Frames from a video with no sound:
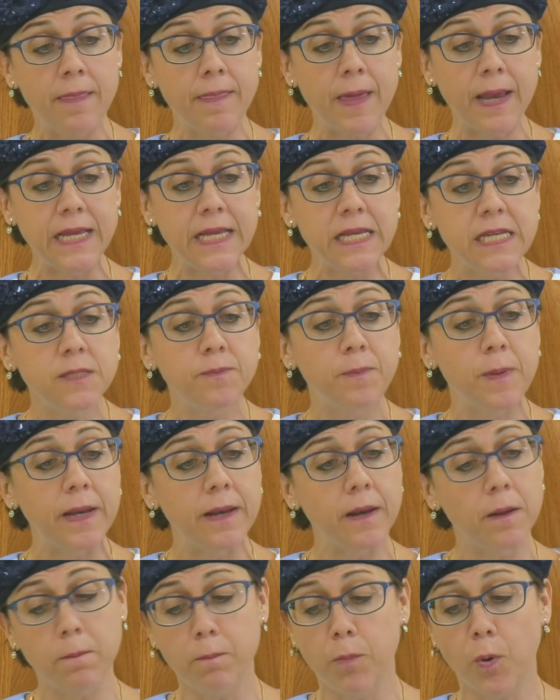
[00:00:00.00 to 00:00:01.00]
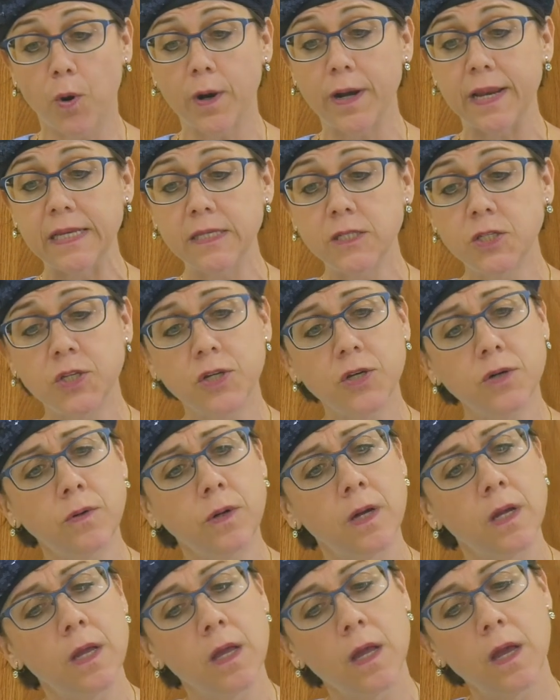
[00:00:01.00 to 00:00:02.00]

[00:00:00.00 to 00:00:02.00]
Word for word: that he's been born into.